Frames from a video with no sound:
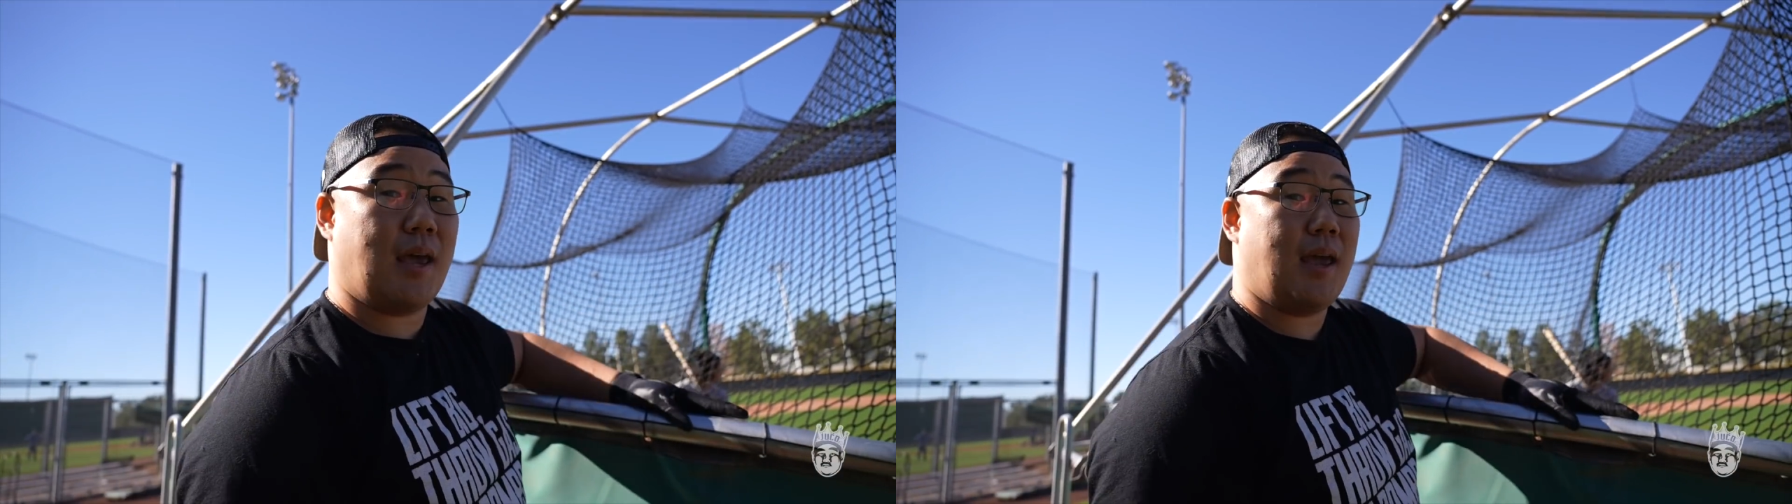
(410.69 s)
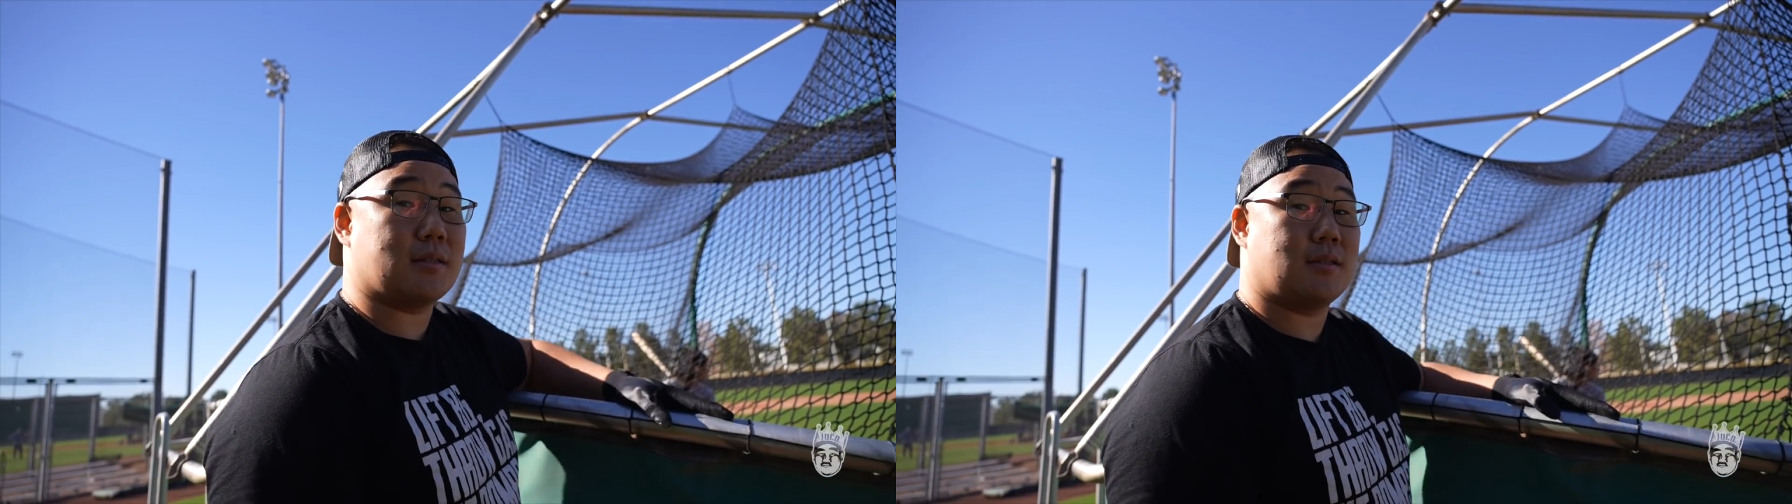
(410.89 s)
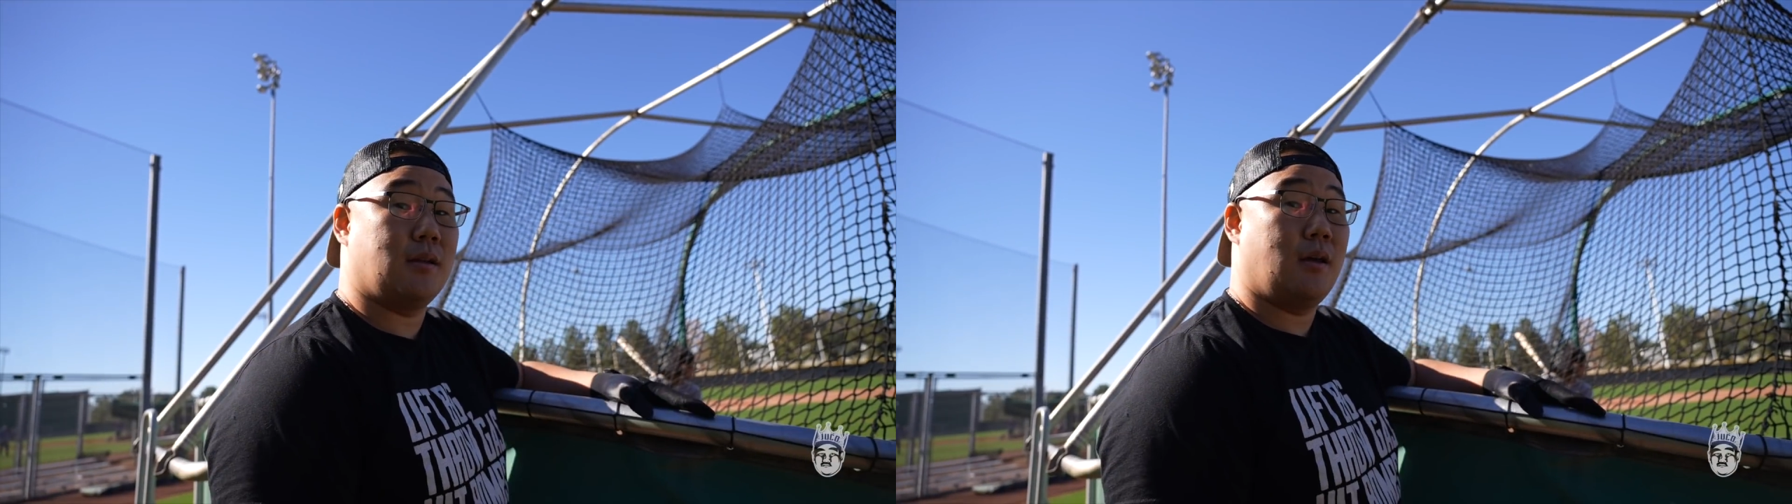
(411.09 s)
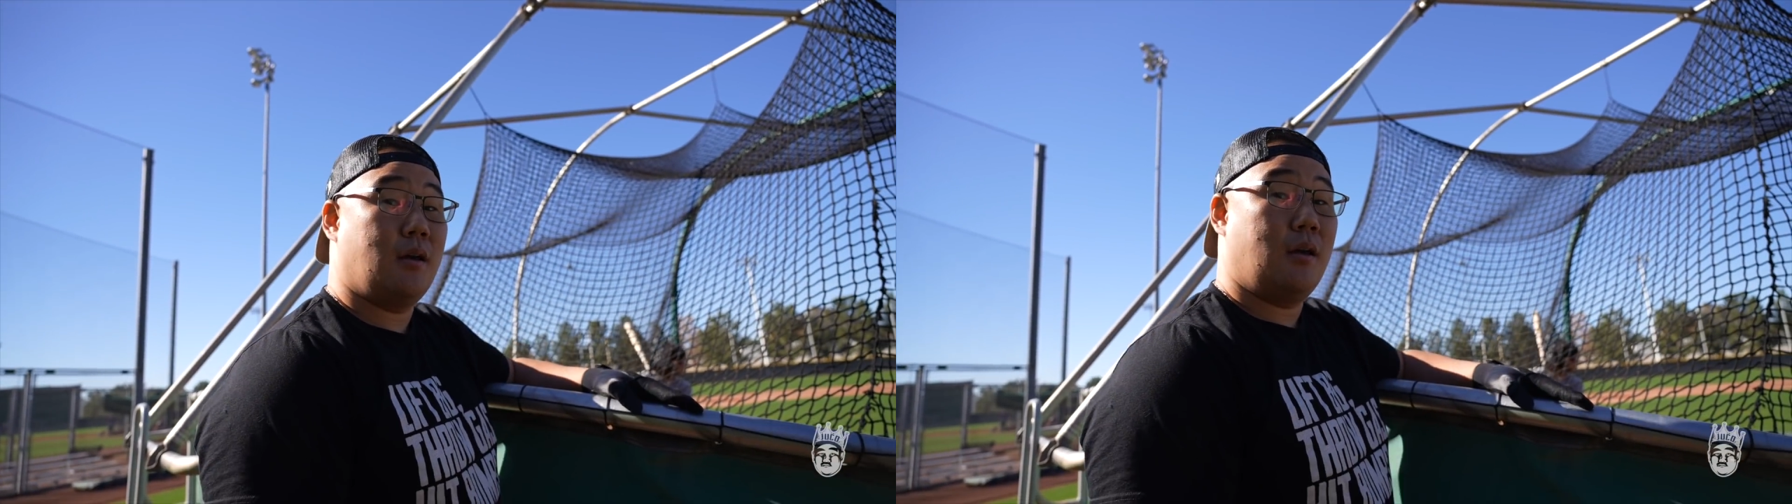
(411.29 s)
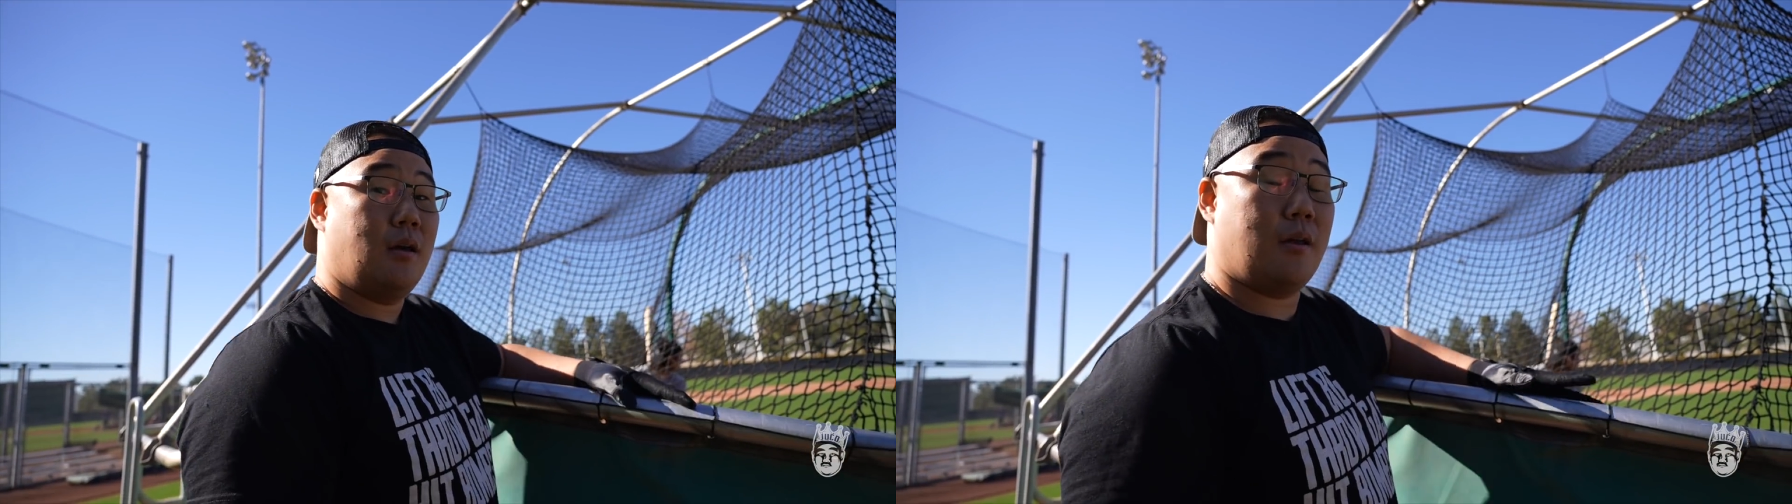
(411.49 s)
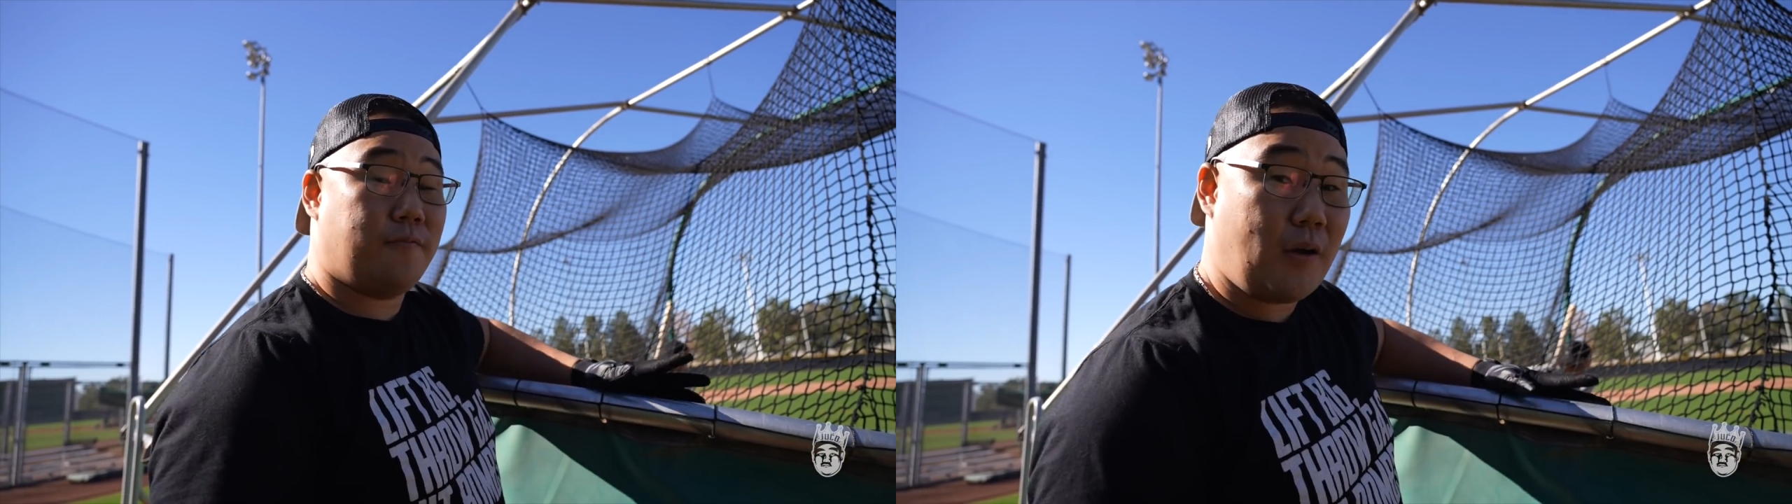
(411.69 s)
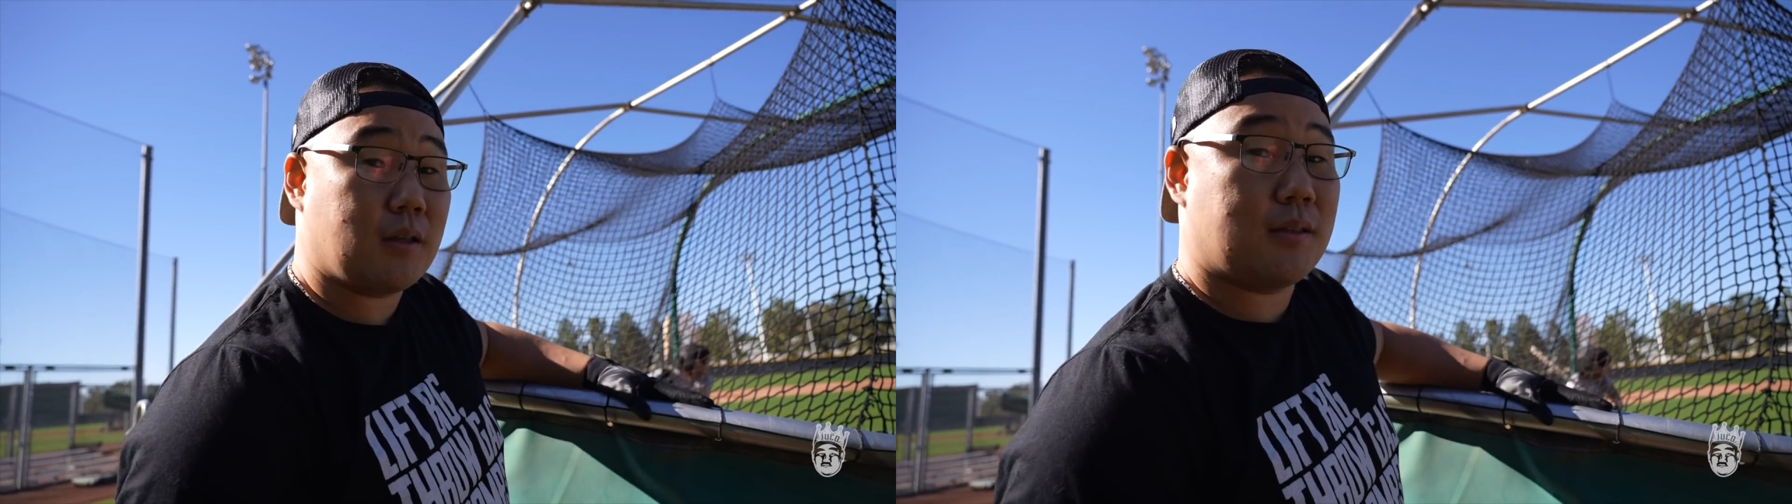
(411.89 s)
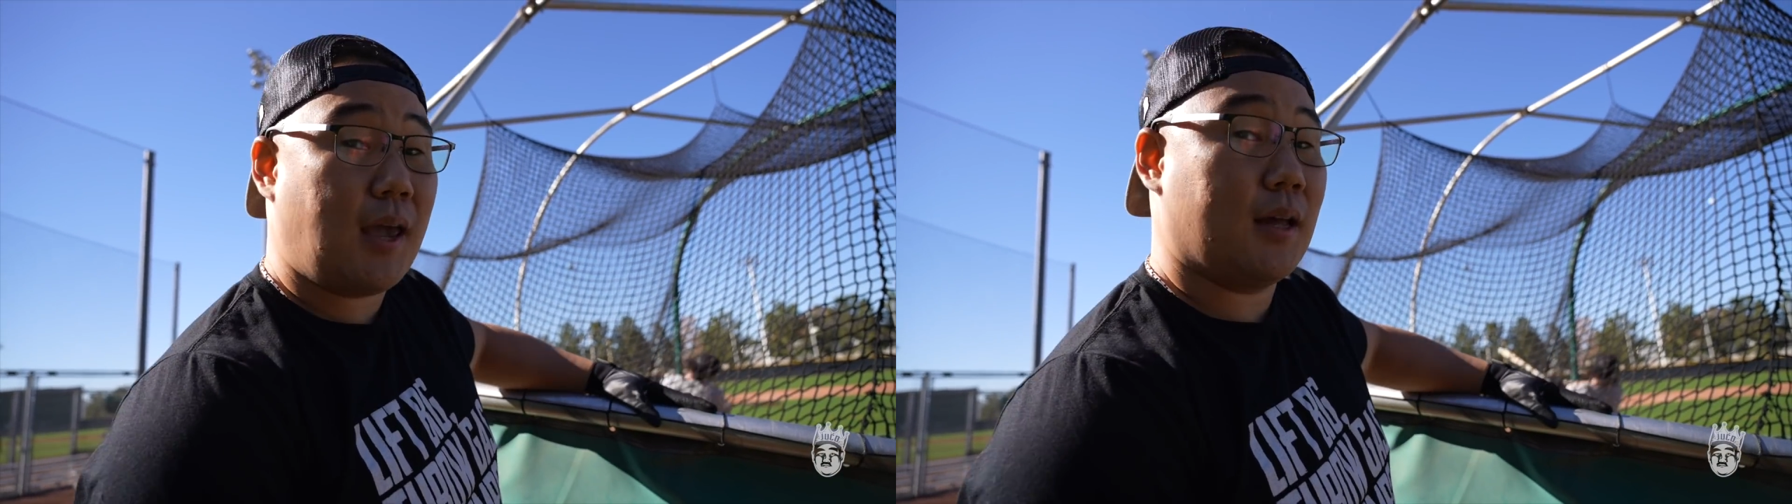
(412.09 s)
tanks. Hit
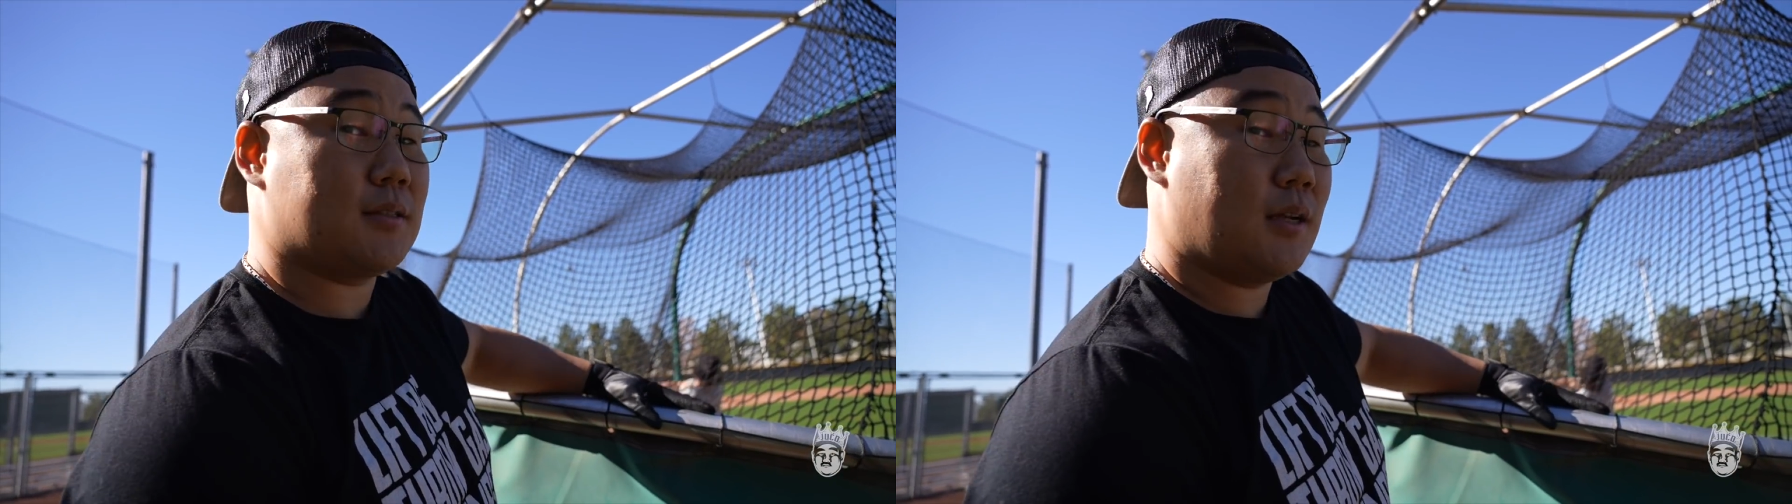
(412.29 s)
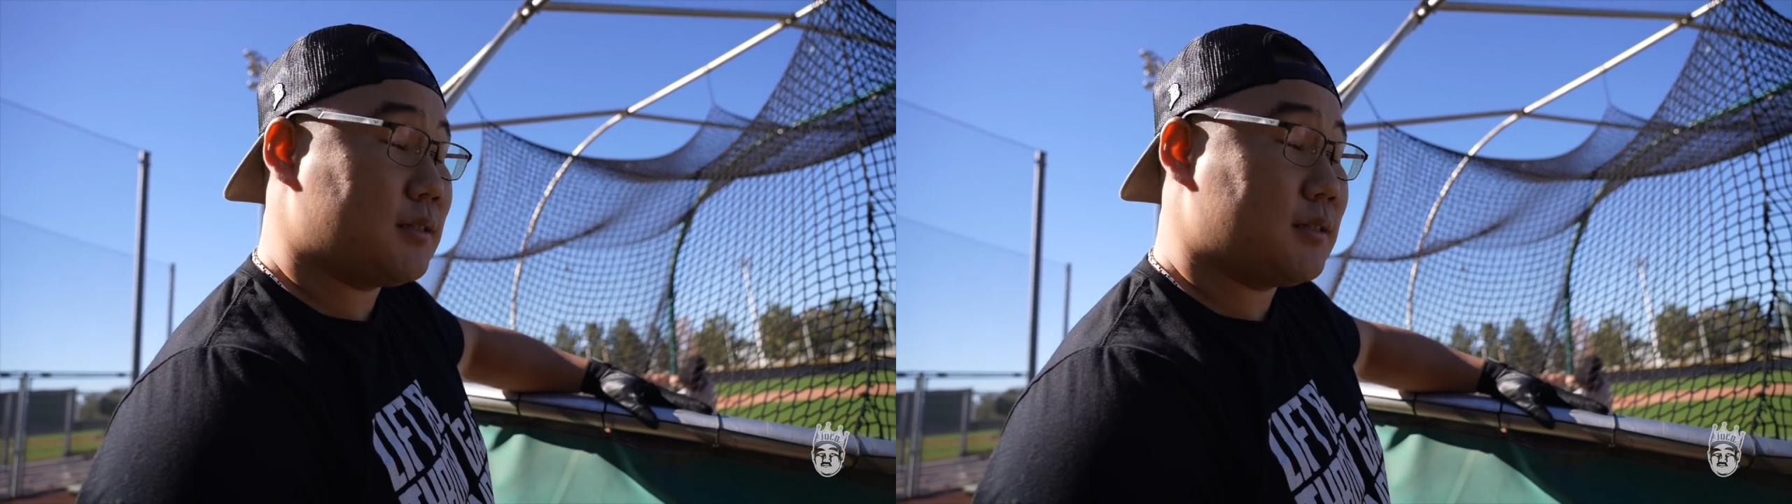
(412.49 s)
fucking tanks.